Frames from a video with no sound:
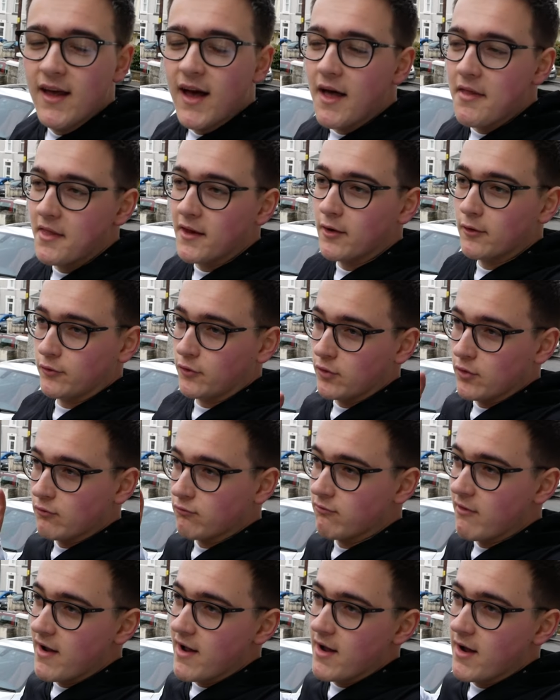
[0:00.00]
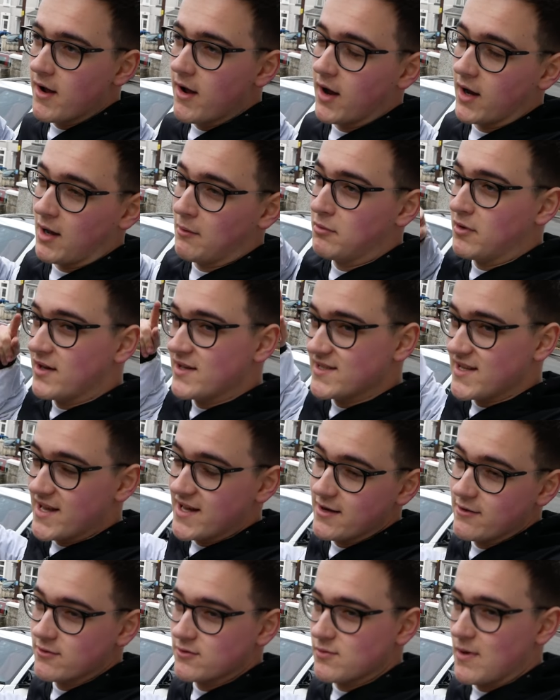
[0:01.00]
And then I'll do the rear a couple days
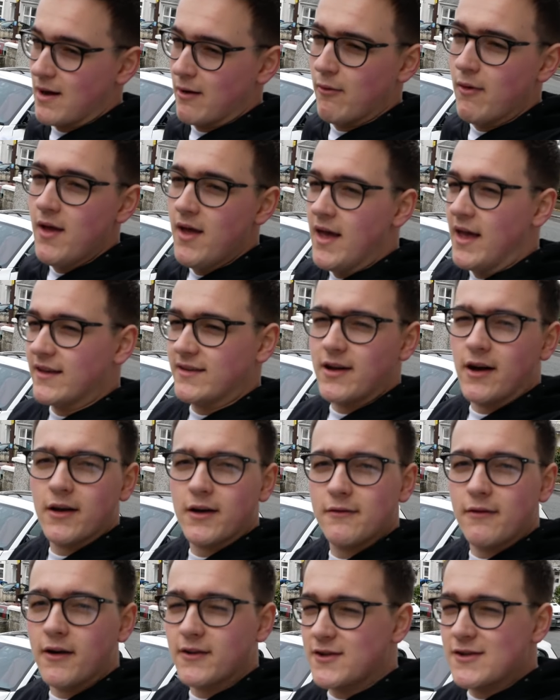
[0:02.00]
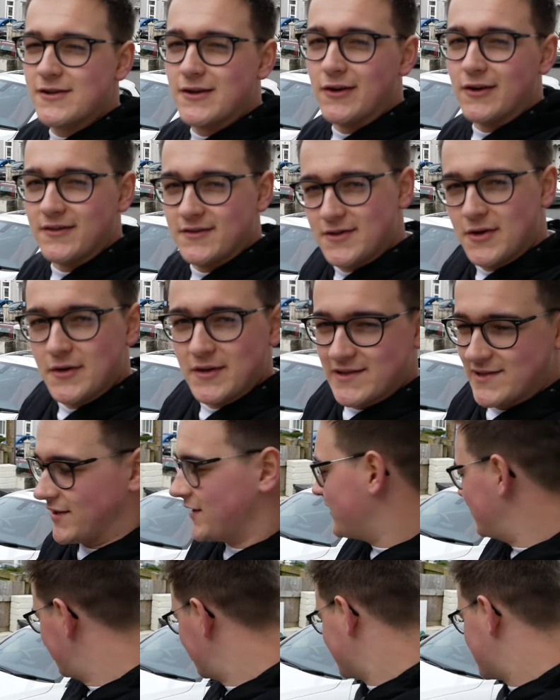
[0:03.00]
later as well. It's kind of, I just got too
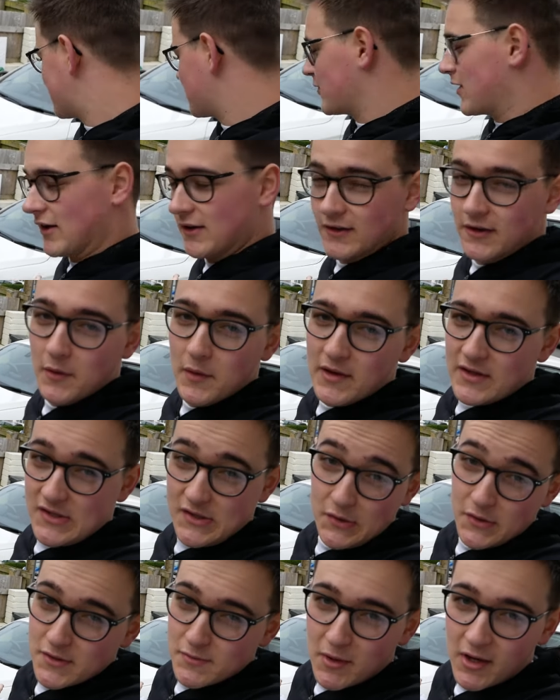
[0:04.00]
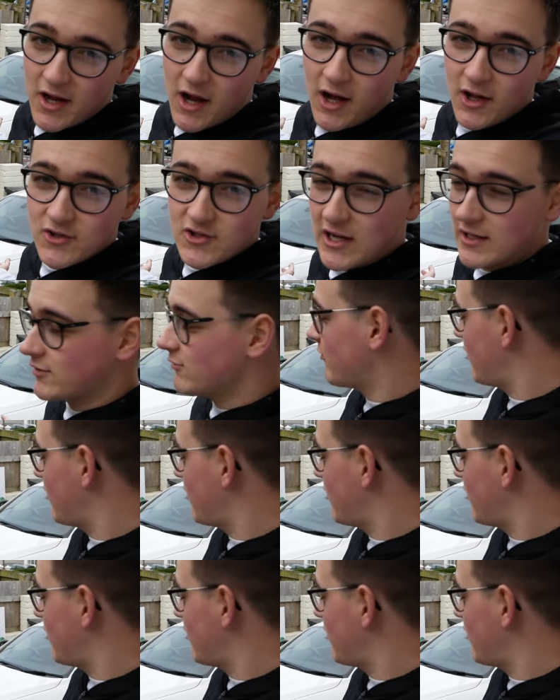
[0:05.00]
excited. I just wanted to do it as soon as my car jack